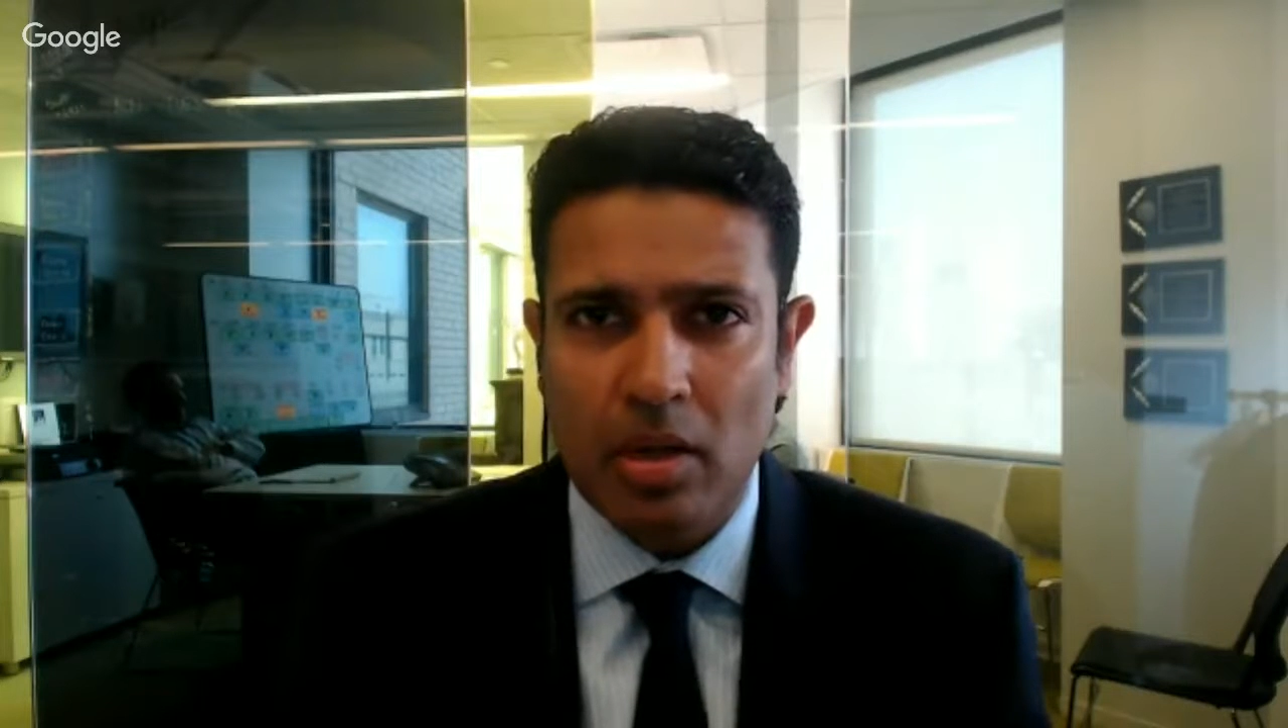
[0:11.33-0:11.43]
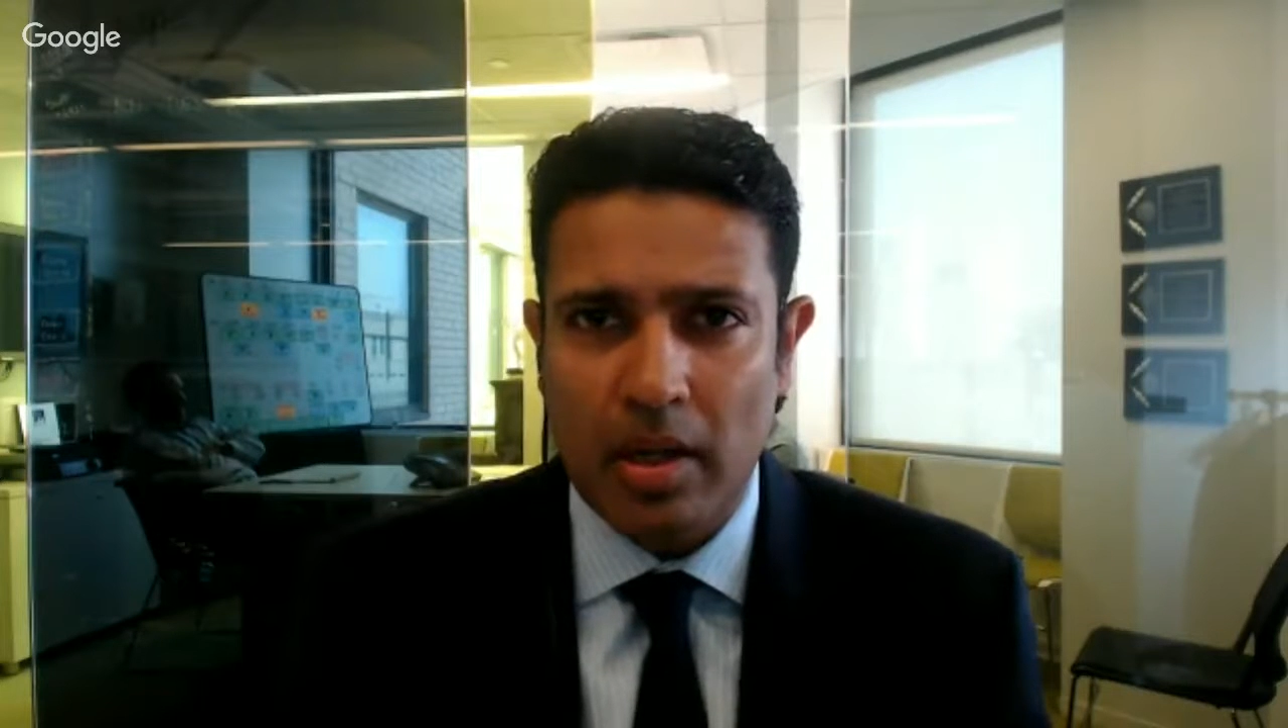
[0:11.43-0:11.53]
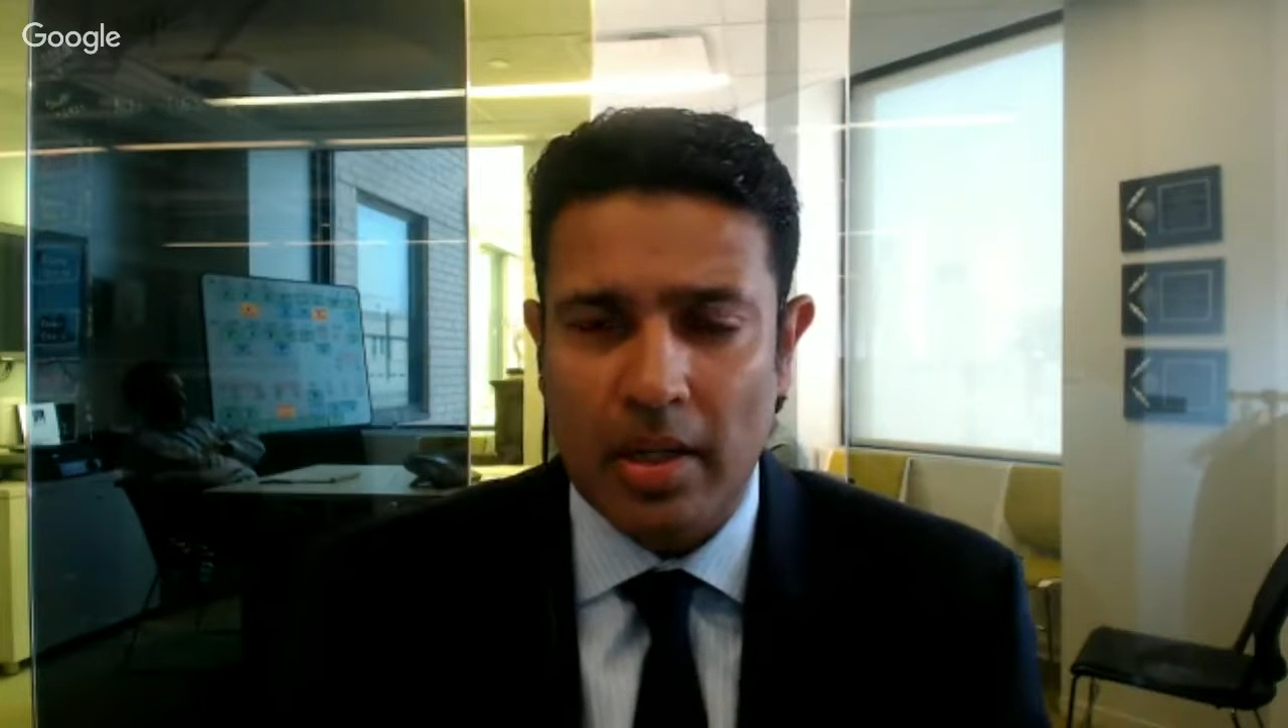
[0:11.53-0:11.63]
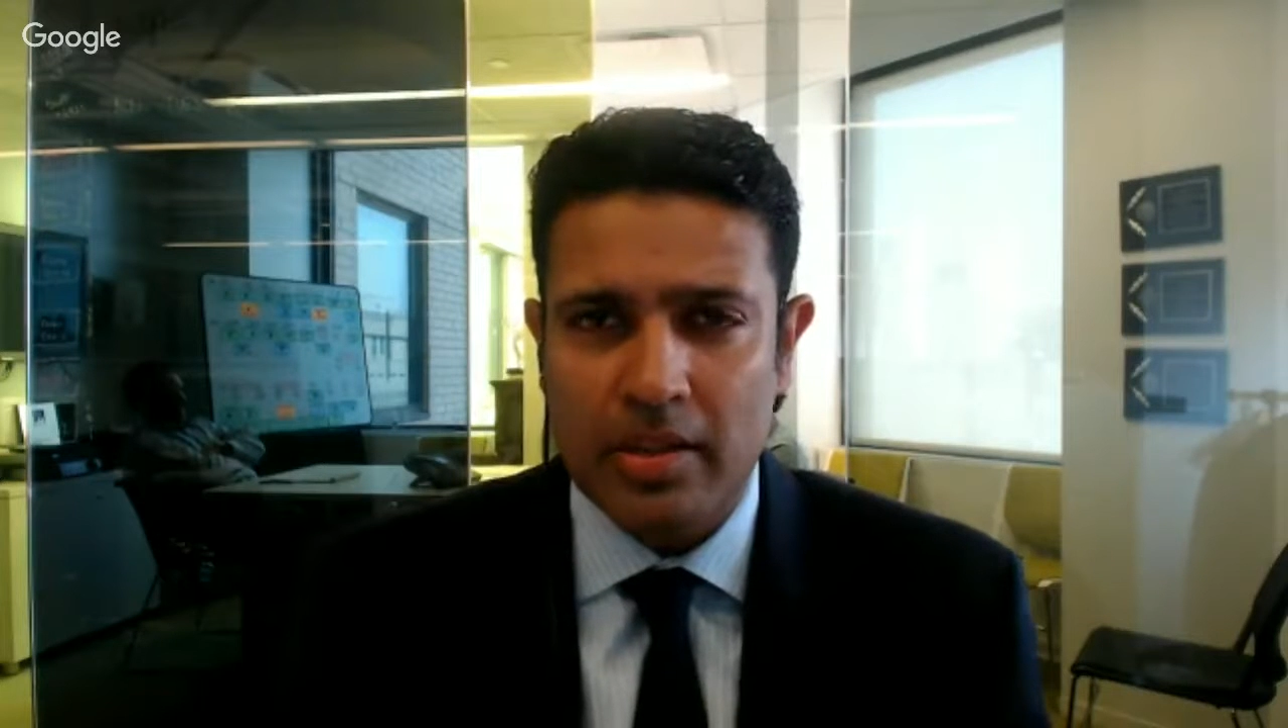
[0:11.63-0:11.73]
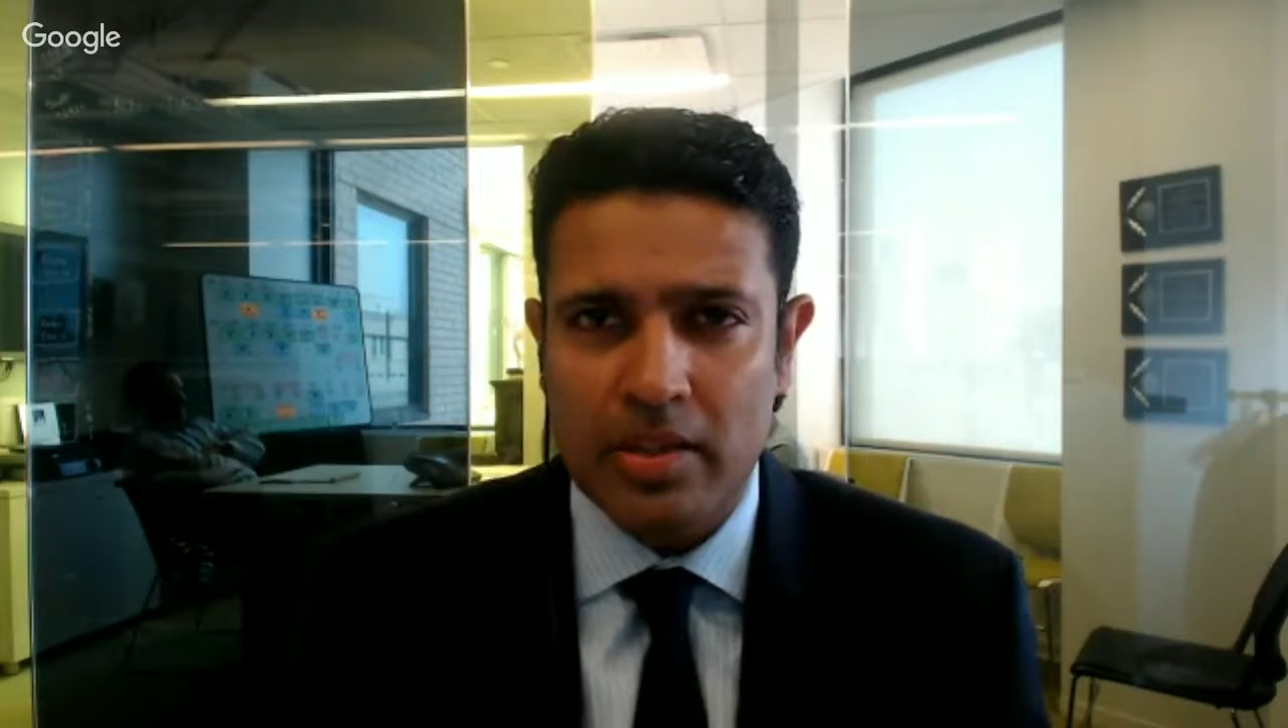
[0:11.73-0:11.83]

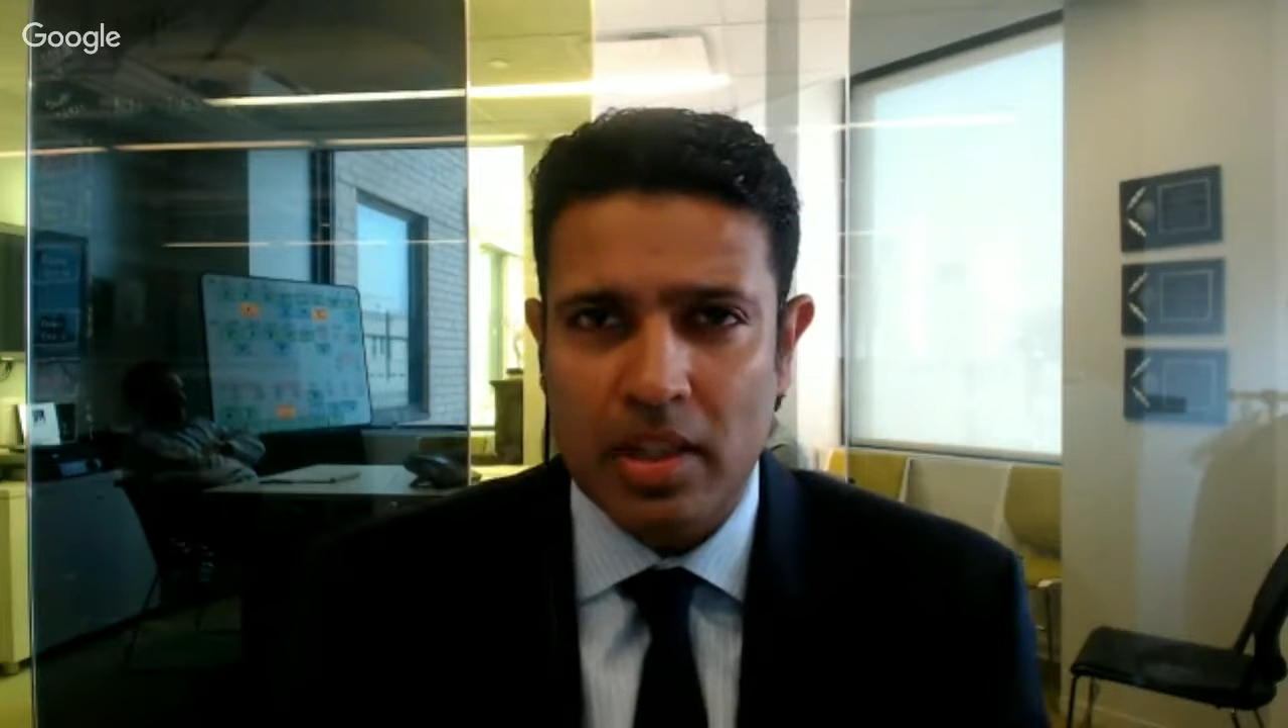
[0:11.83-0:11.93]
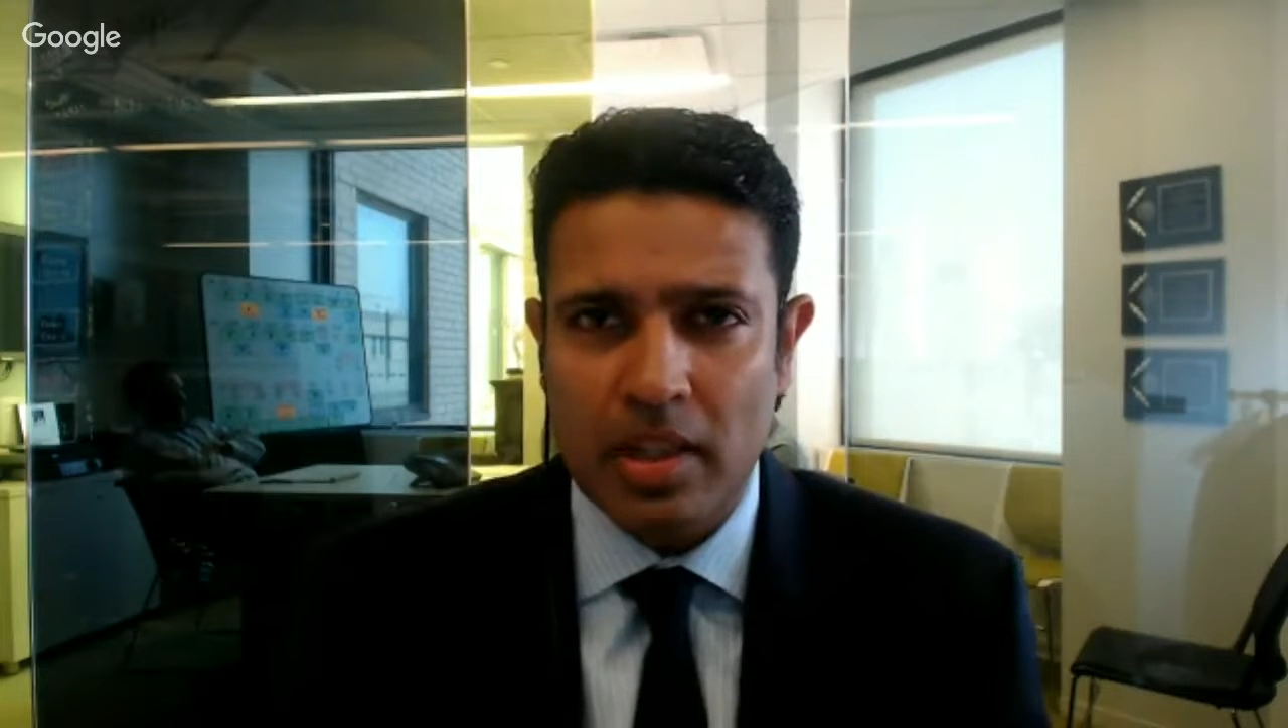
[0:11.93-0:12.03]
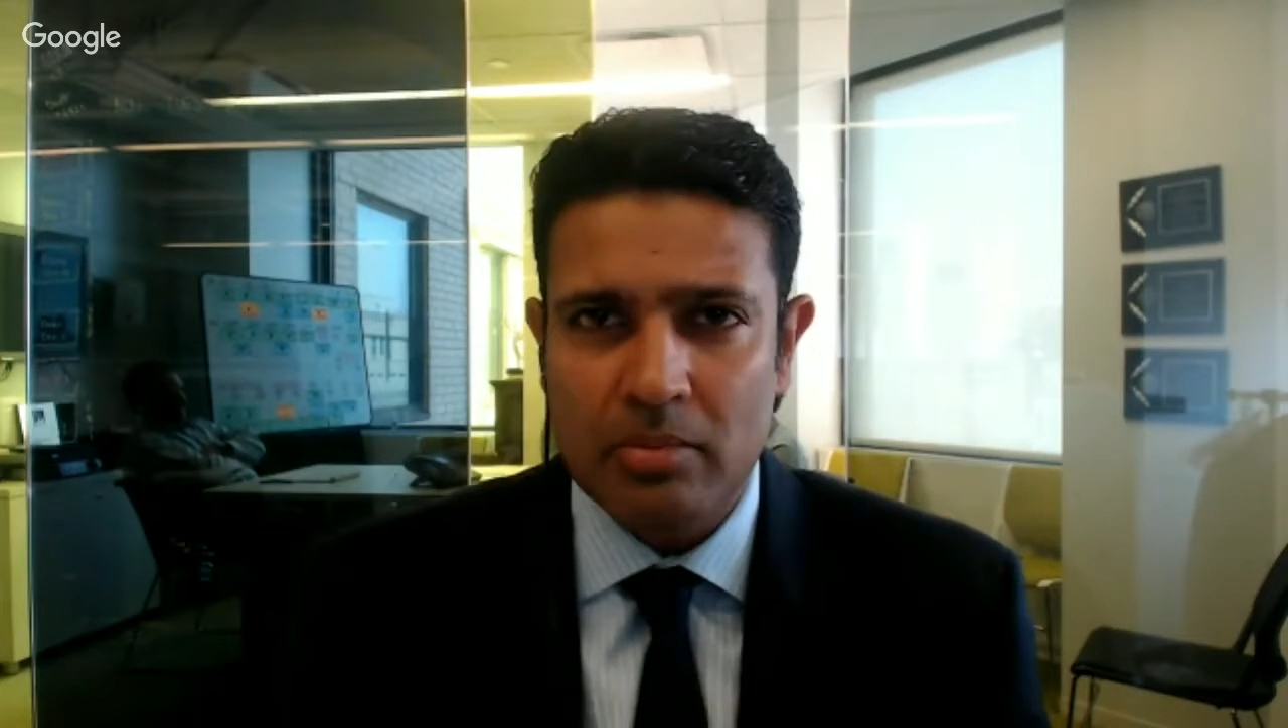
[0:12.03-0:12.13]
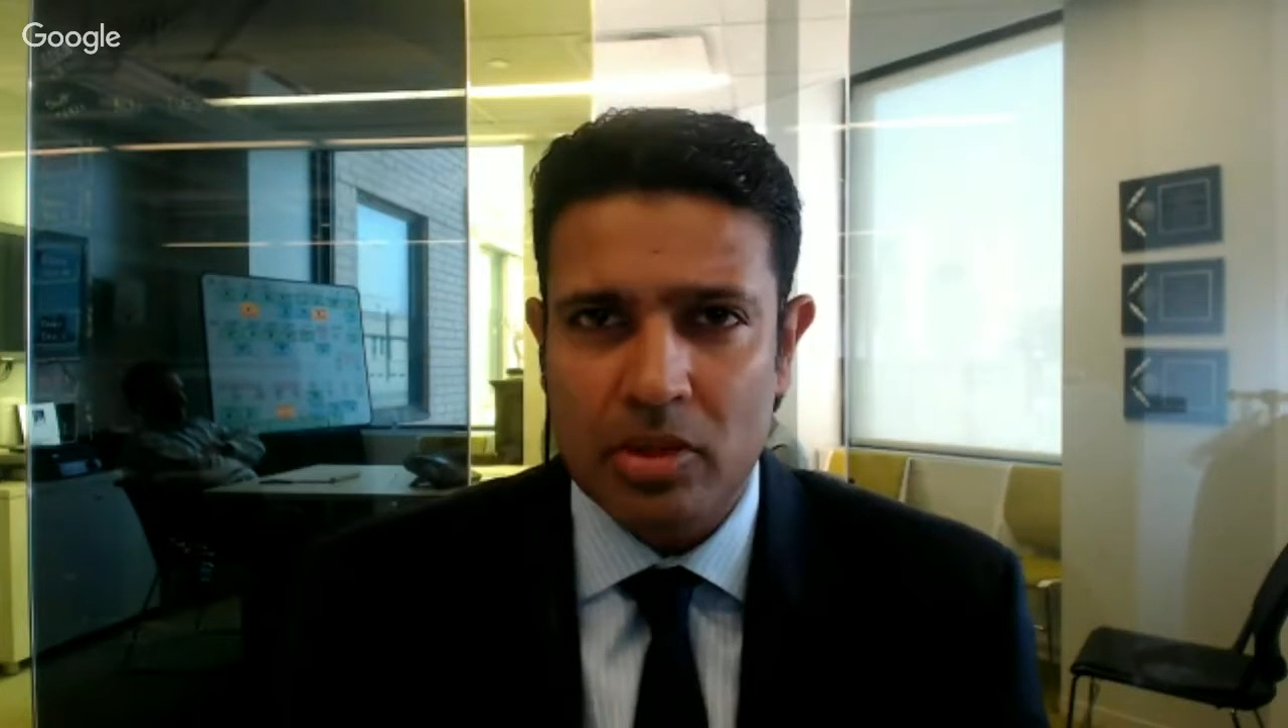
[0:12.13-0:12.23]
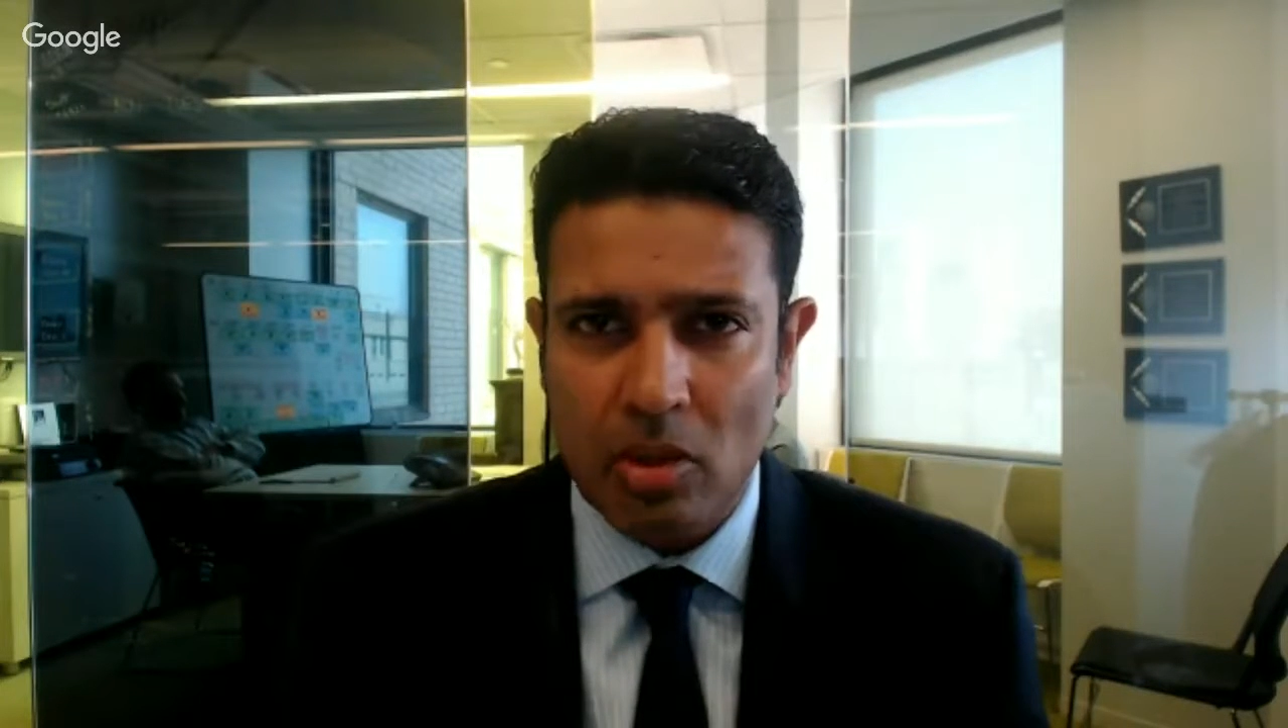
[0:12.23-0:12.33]
has claimed so